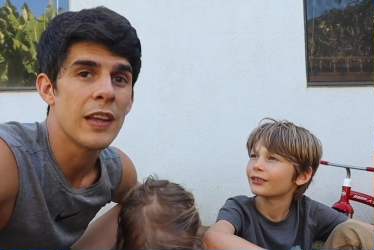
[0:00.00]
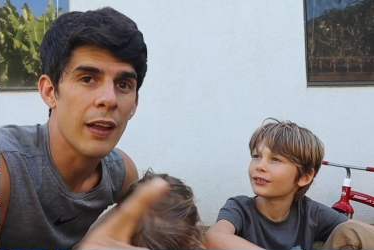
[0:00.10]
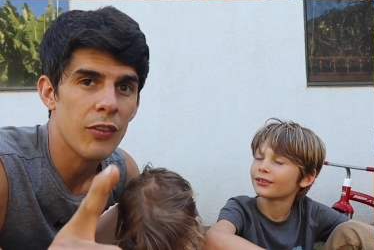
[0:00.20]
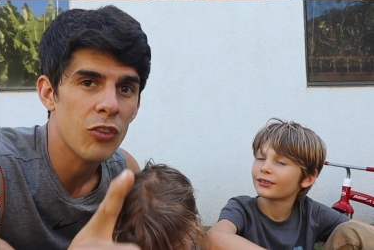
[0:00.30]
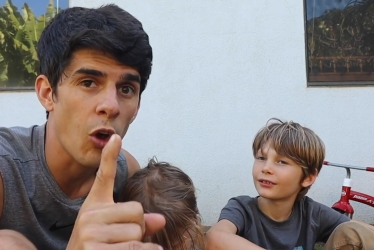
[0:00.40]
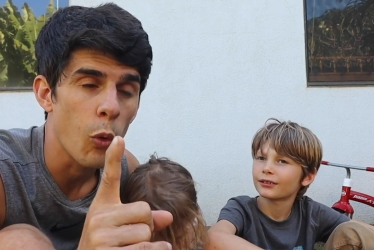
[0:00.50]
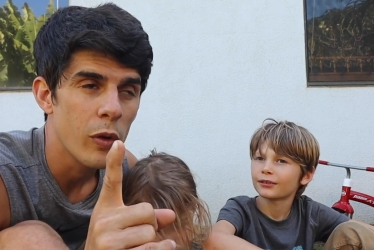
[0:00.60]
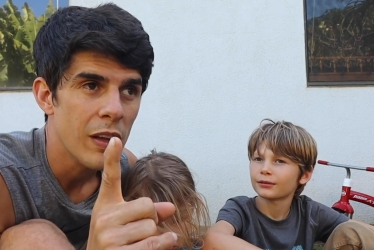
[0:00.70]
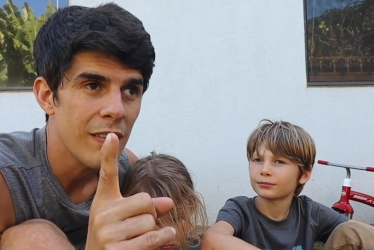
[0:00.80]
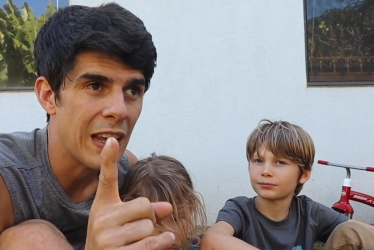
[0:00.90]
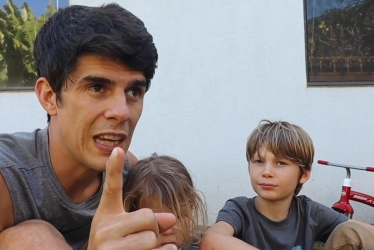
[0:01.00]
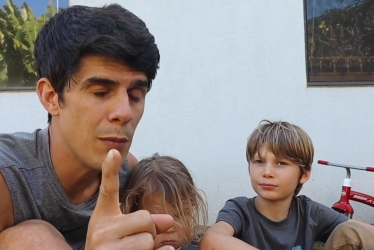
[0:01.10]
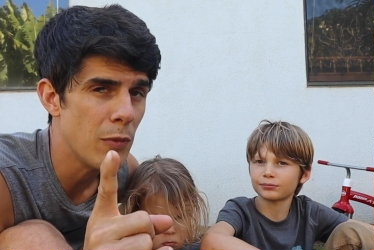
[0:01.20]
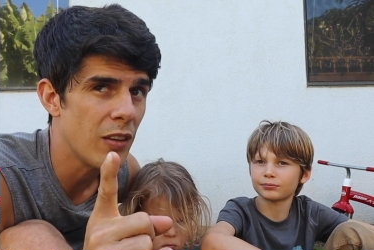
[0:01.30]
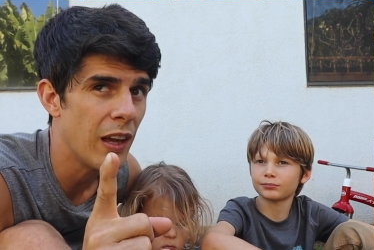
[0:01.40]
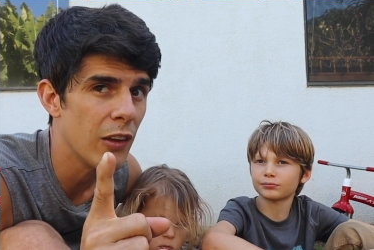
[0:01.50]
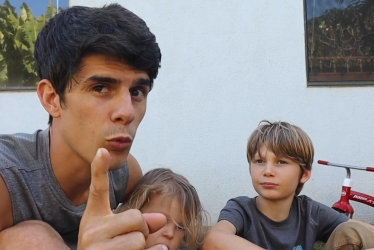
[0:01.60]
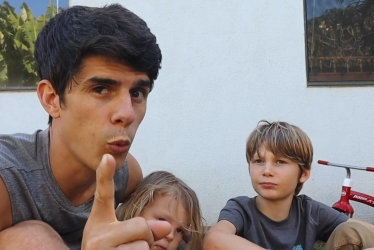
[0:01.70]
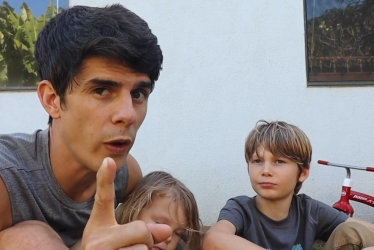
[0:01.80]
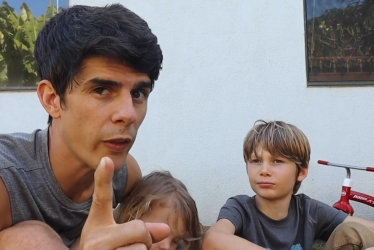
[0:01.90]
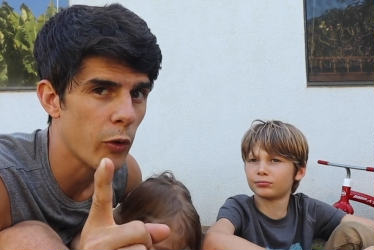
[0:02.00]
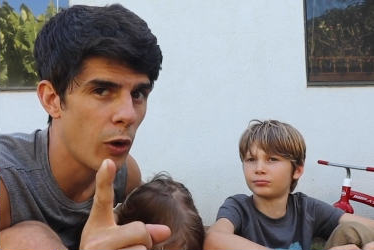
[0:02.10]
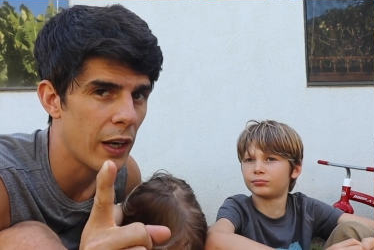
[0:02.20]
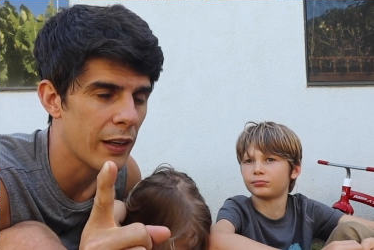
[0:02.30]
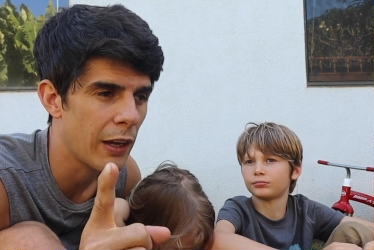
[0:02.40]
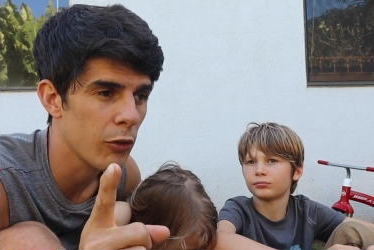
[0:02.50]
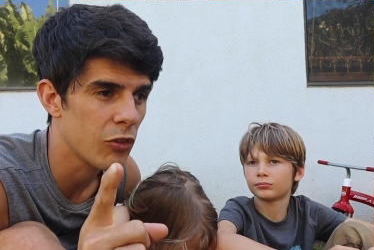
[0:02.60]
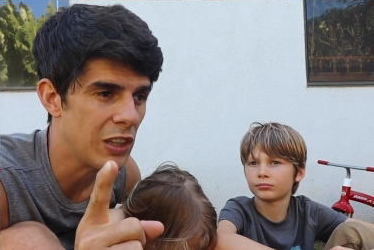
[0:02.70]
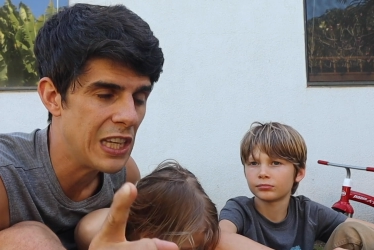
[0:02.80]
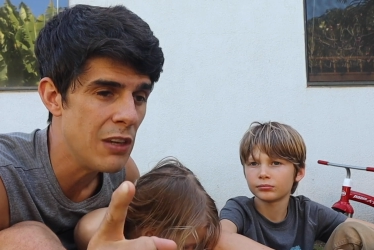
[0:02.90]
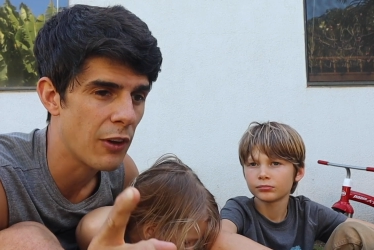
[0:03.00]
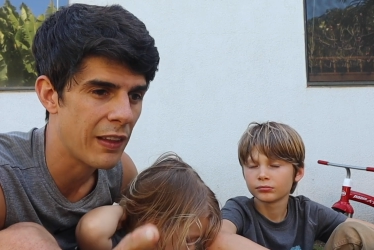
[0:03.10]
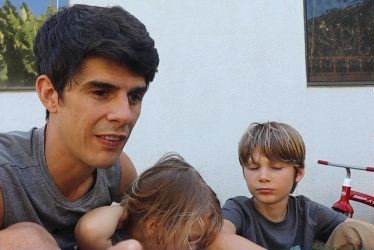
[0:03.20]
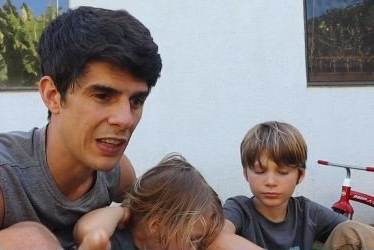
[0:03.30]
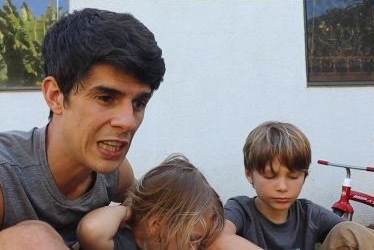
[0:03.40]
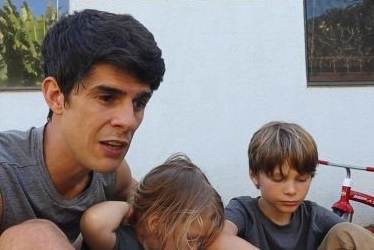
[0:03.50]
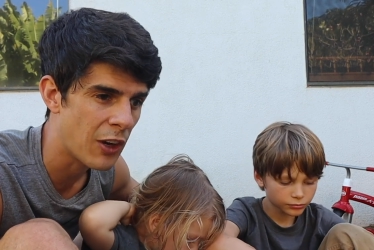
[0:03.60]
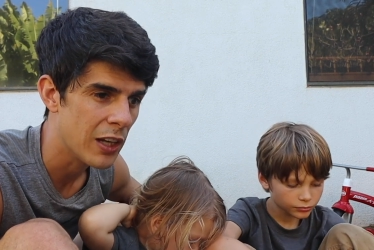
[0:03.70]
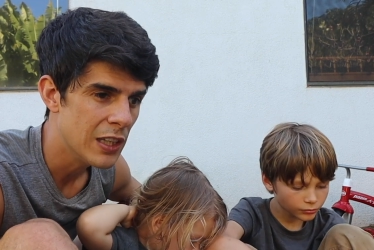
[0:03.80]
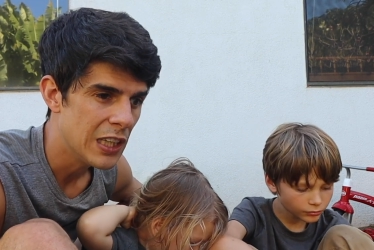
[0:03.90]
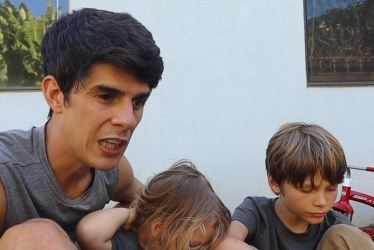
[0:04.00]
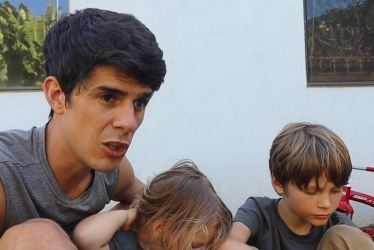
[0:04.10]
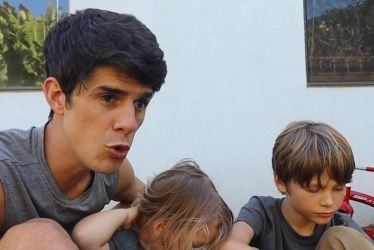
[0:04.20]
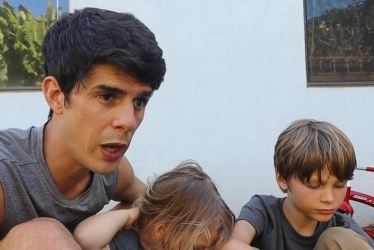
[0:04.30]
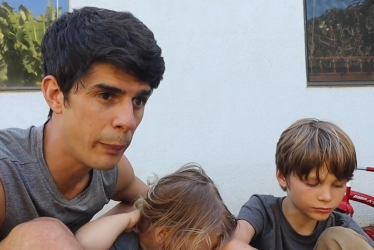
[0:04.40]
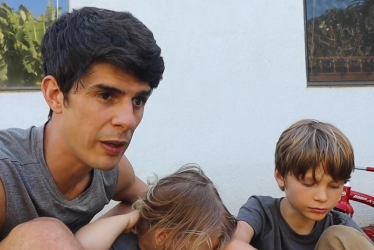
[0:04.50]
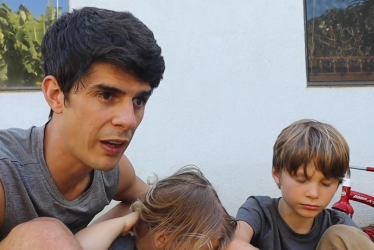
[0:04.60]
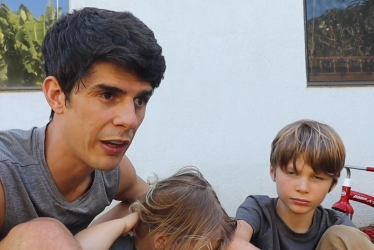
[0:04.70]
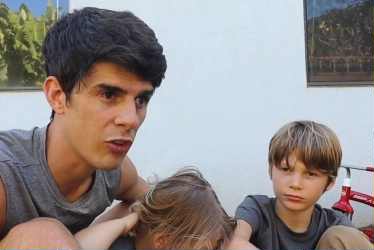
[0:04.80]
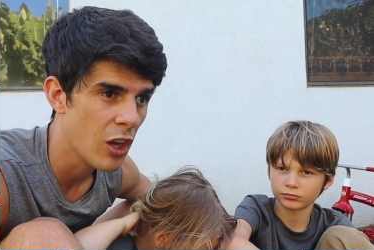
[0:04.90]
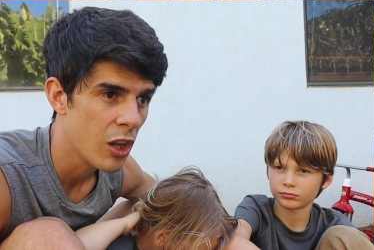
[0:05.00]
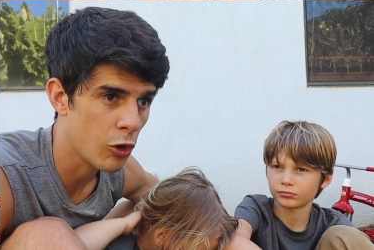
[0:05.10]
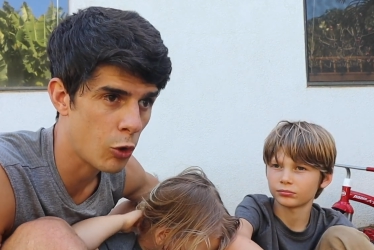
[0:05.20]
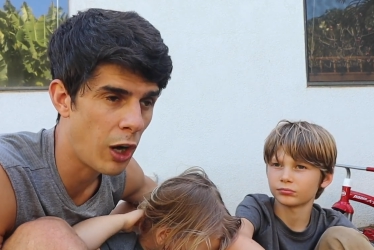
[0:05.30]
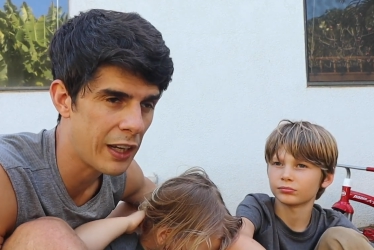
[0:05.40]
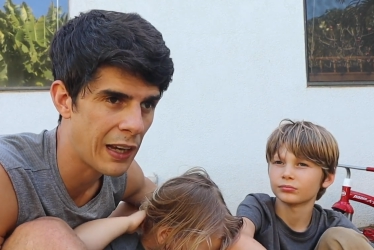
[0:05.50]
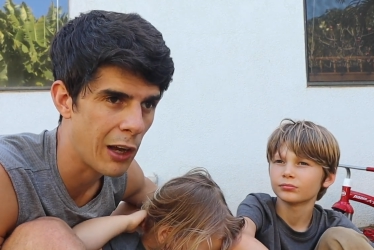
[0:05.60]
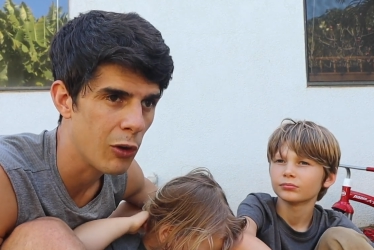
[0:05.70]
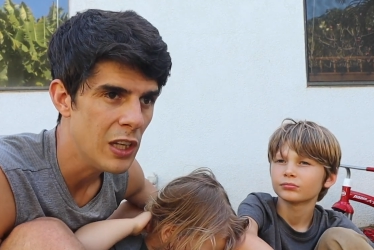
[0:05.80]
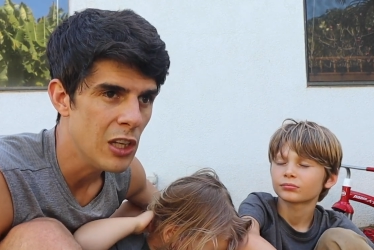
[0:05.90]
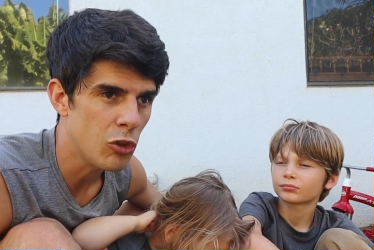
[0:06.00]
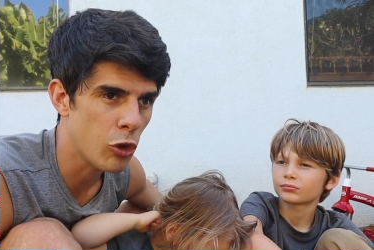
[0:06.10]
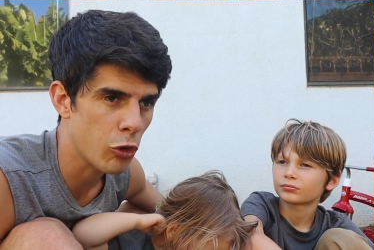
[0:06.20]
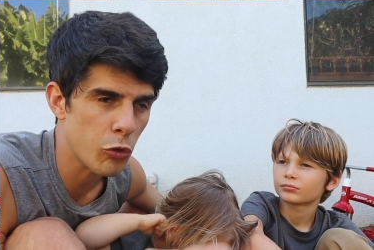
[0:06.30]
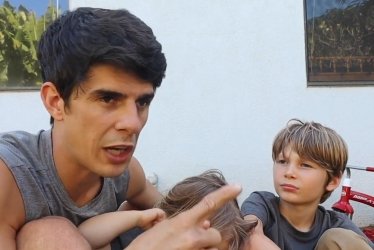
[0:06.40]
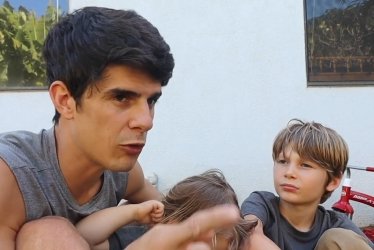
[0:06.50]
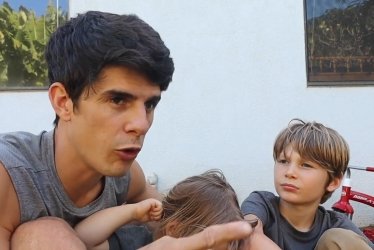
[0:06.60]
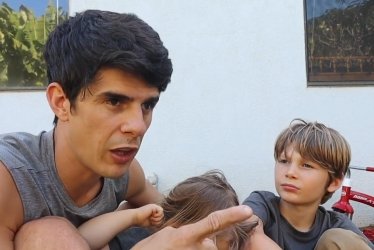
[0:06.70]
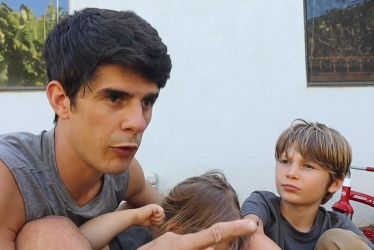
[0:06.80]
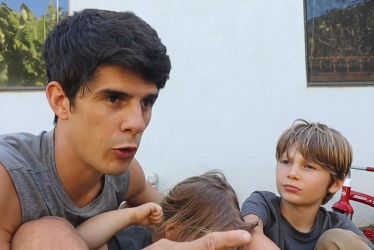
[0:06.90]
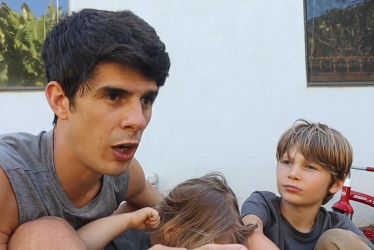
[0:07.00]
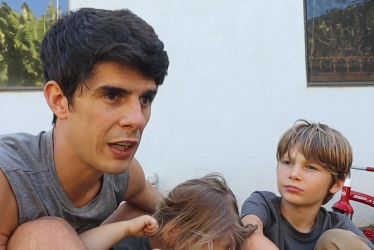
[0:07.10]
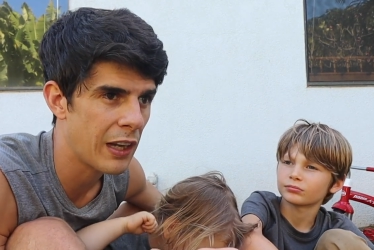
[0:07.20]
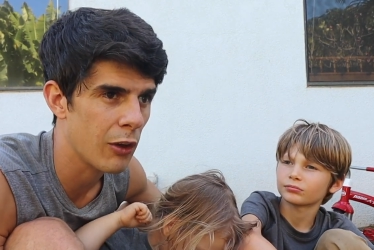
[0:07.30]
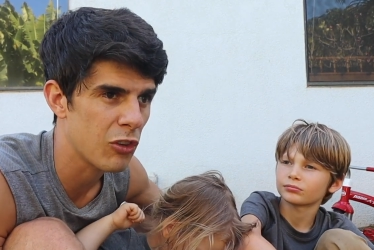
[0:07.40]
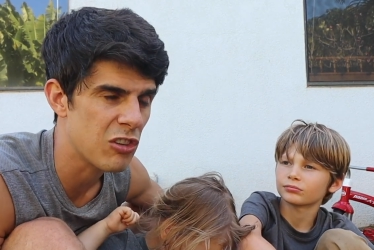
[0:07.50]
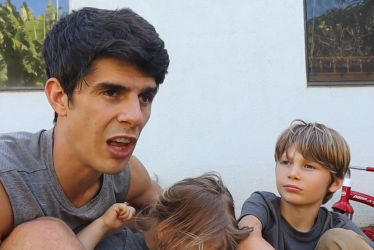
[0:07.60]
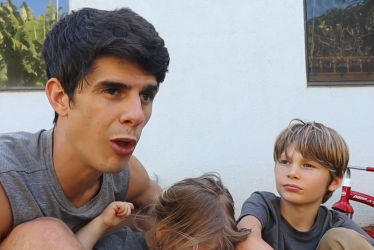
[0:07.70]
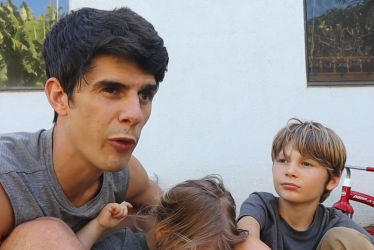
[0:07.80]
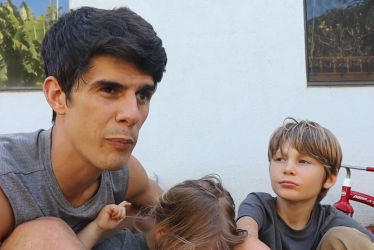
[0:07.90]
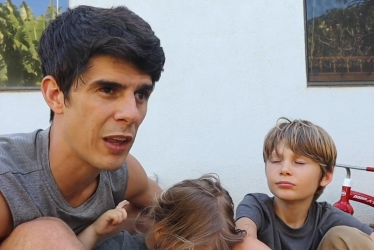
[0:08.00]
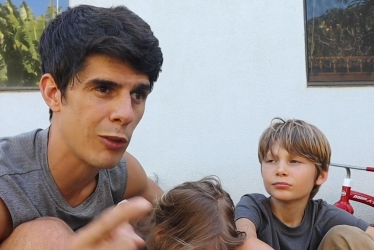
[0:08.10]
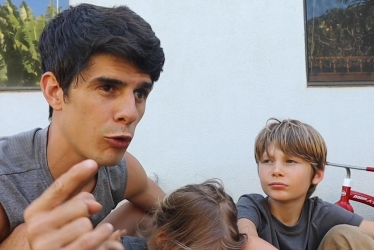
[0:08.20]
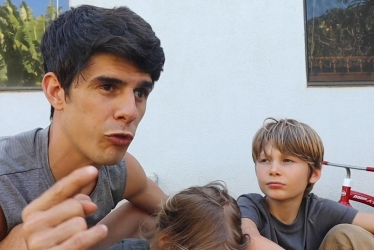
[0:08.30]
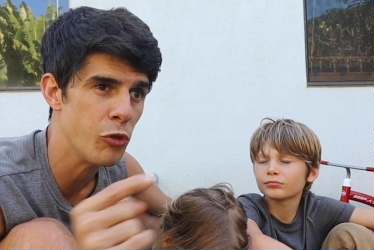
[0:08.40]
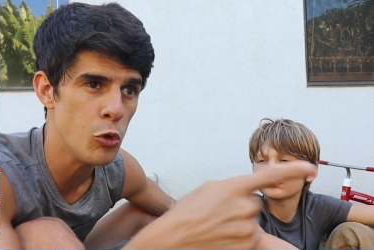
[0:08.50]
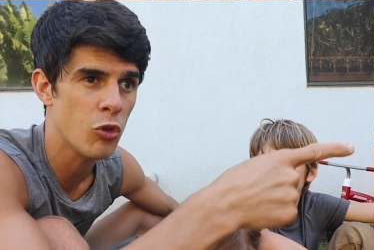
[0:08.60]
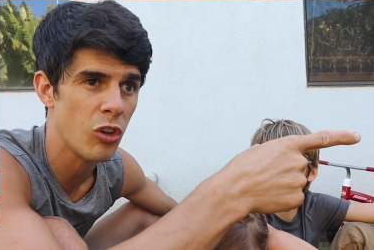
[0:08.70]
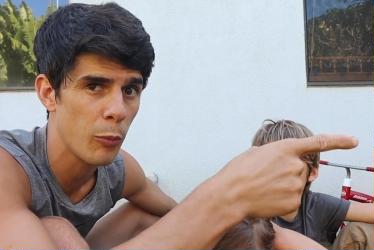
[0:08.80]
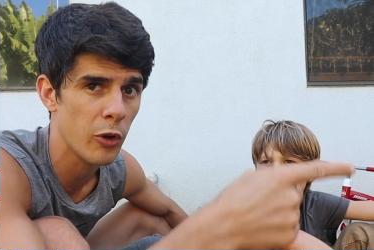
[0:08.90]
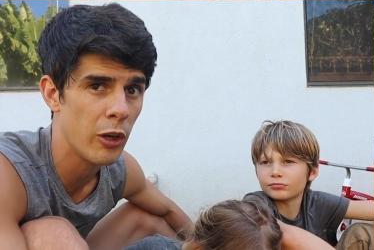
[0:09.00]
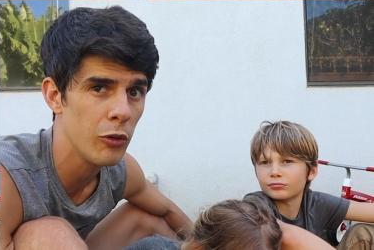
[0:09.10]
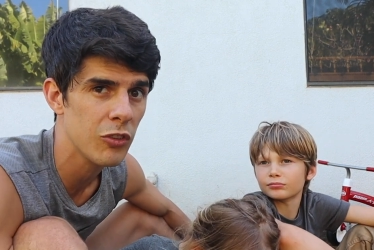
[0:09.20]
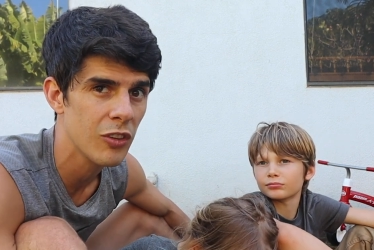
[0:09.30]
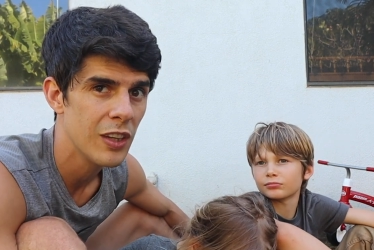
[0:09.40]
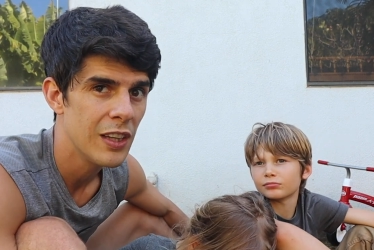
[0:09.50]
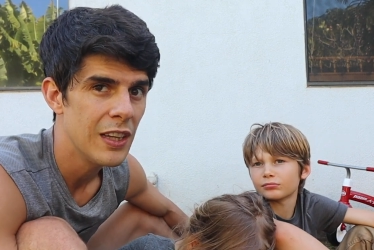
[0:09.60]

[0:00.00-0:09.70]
Speaker 1: Yes, so they hypnotize one of the crocodiles, Kiva. They said, Kiva, can you hypnotize the crocodile to distract all the other crocodiles and tell them that there's food somewhere else?